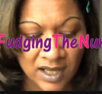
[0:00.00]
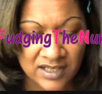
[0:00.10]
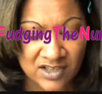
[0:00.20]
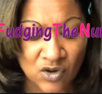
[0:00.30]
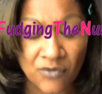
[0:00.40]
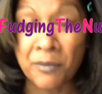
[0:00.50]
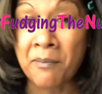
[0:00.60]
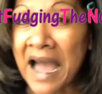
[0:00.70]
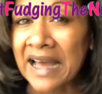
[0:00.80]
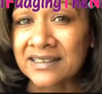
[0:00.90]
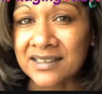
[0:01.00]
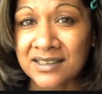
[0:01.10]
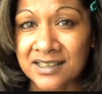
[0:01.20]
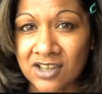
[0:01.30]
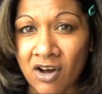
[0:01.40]
It's not for man to
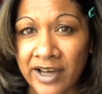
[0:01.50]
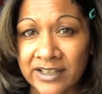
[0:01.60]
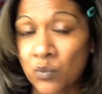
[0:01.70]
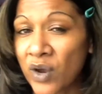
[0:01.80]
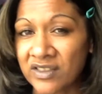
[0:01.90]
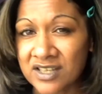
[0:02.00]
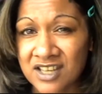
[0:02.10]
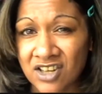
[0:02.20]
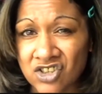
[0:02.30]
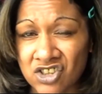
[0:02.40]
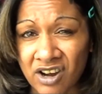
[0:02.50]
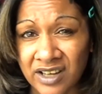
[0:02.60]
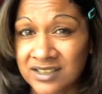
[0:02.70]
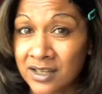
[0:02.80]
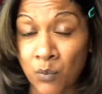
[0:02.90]
decide when the sun
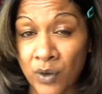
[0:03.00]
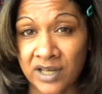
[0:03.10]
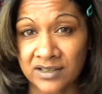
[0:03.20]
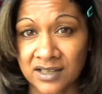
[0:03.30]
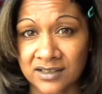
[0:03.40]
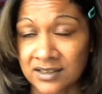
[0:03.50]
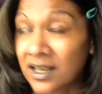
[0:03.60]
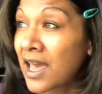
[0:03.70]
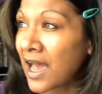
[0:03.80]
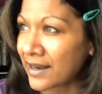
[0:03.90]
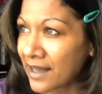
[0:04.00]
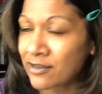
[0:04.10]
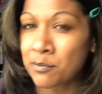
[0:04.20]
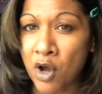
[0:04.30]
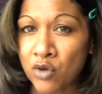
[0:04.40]
shines and when it doesn't. And
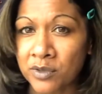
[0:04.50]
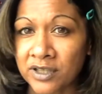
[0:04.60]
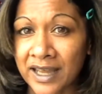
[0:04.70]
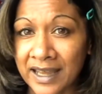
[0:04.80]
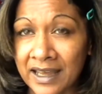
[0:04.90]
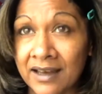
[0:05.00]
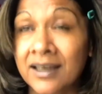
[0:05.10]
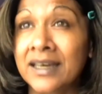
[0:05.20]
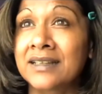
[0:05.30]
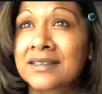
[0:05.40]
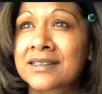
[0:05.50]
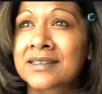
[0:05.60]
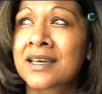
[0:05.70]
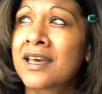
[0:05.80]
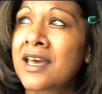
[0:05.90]
at the moment, here,
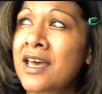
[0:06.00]
it's